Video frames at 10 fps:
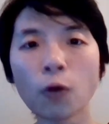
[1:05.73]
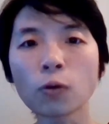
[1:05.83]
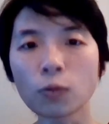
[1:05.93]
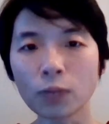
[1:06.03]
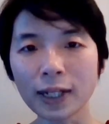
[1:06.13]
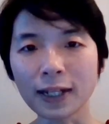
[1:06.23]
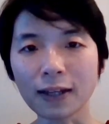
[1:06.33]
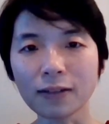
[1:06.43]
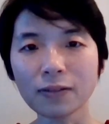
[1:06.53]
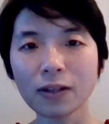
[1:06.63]
photo
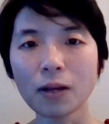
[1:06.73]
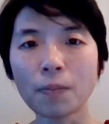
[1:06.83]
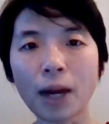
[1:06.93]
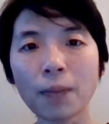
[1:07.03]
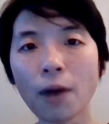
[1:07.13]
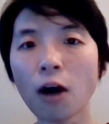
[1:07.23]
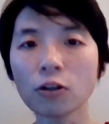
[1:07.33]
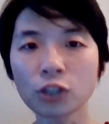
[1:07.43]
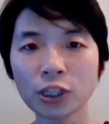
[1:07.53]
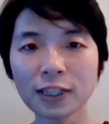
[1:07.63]
reading by
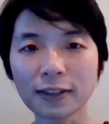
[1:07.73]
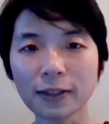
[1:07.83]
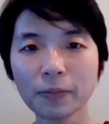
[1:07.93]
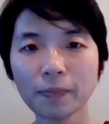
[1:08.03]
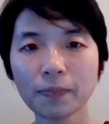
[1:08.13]
Paul Scheele.